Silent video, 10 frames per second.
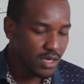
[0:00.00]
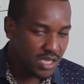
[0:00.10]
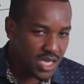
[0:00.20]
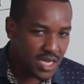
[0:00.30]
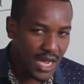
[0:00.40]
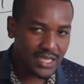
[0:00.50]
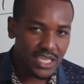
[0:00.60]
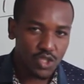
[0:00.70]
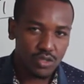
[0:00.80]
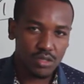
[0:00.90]
Keen
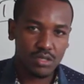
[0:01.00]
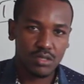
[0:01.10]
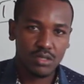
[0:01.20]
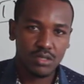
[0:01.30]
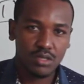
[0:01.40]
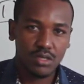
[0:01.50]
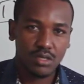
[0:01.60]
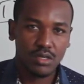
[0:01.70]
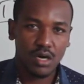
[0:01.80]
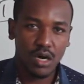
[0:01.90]
attention
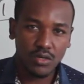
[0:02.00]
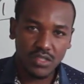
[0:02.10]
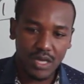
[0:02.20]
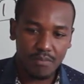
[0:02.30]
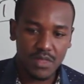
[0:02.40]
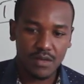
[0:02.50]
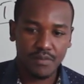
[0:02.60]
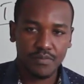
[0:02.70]
on something.